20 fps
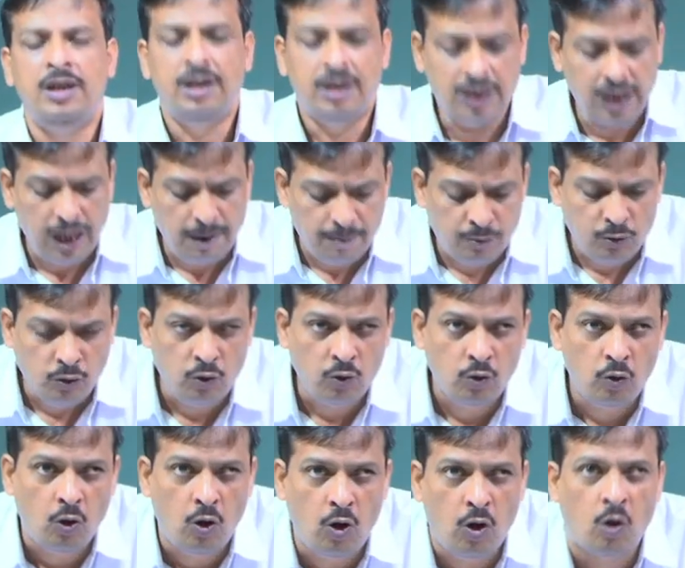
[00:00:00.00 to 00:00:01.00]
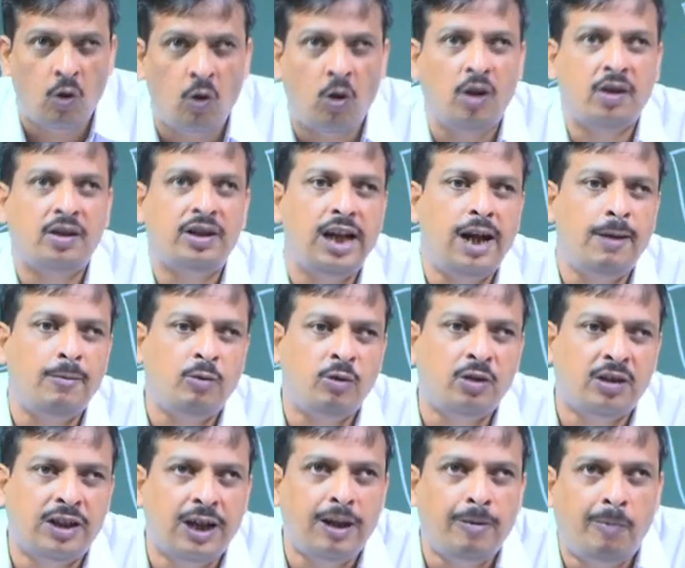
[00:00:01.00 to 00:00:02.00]
They have to know or they have
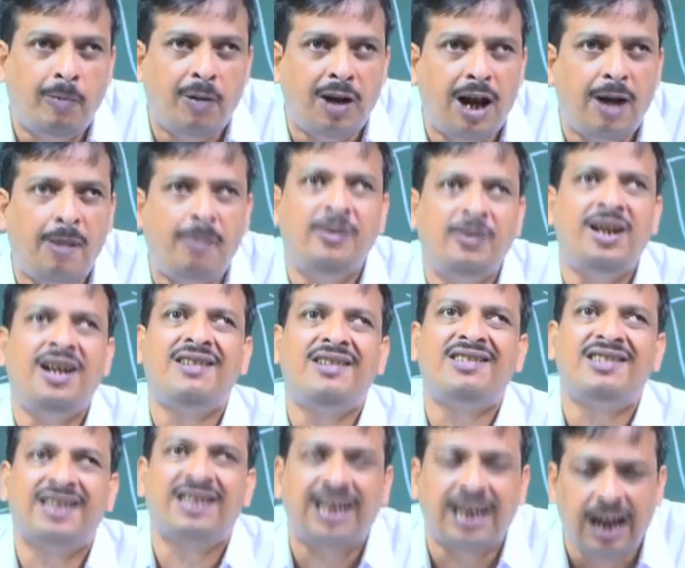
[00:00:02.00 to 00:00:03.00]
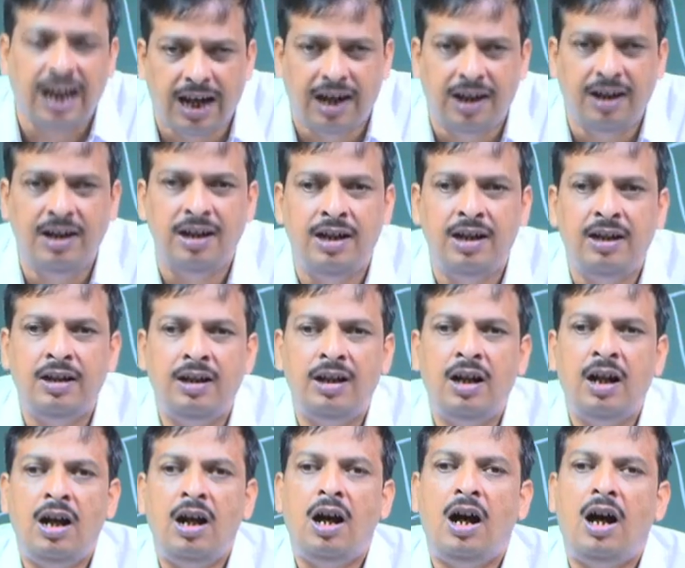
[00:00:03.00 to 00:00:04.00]
to develop their skill
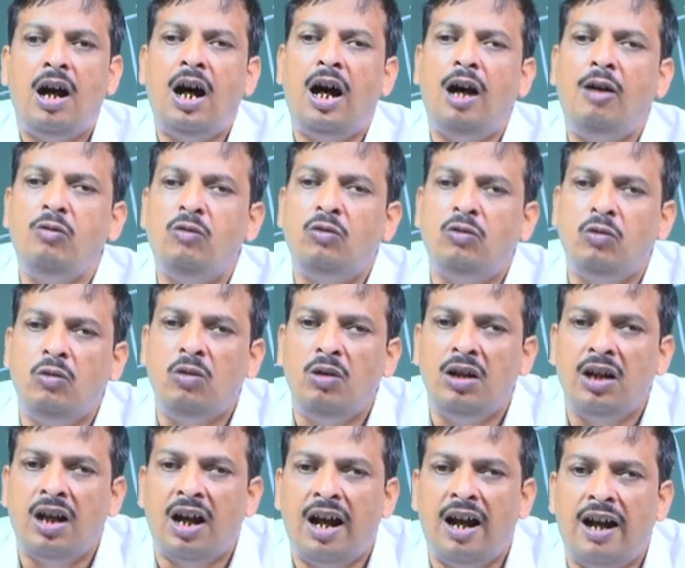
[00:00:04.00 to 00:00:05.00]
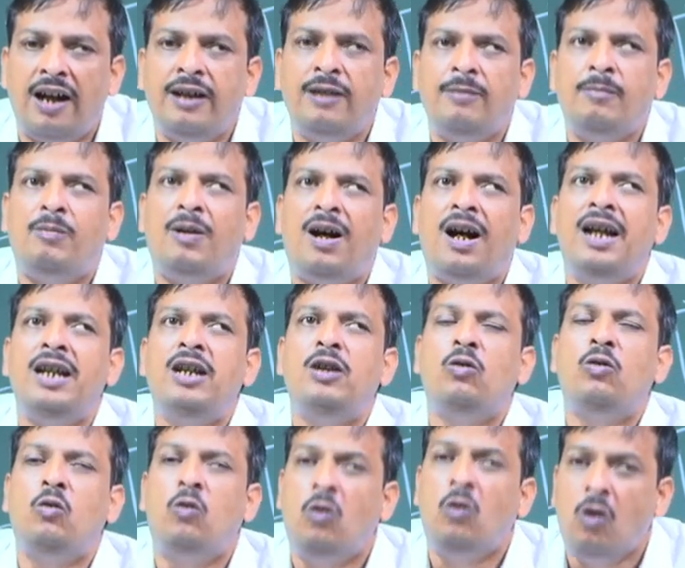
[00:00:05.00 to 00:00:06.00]
how to learn by
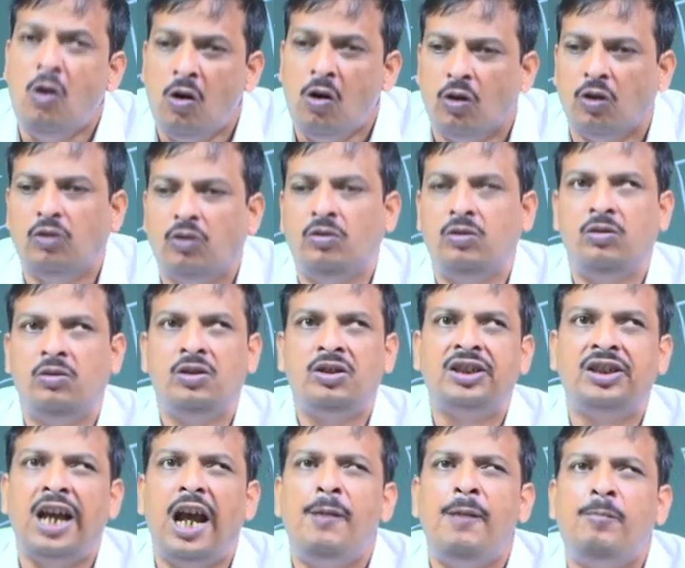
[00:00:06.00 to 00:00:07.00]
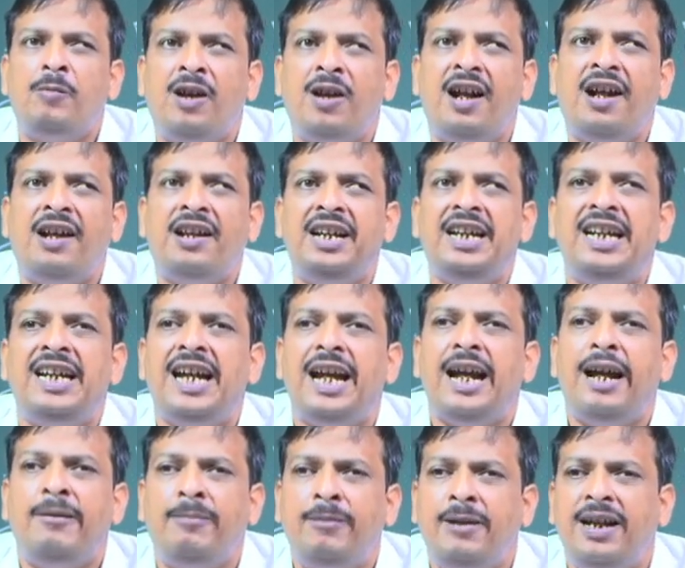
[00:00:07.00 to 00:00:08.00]
own self-learning
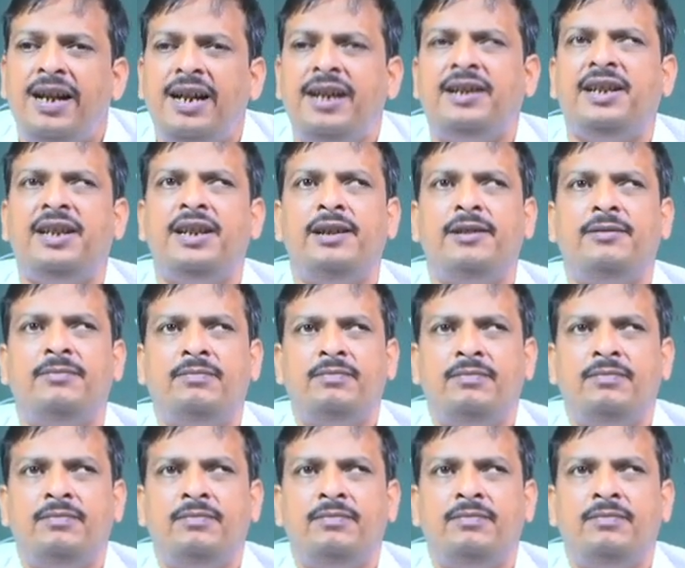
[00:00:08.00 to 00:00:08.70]
ability.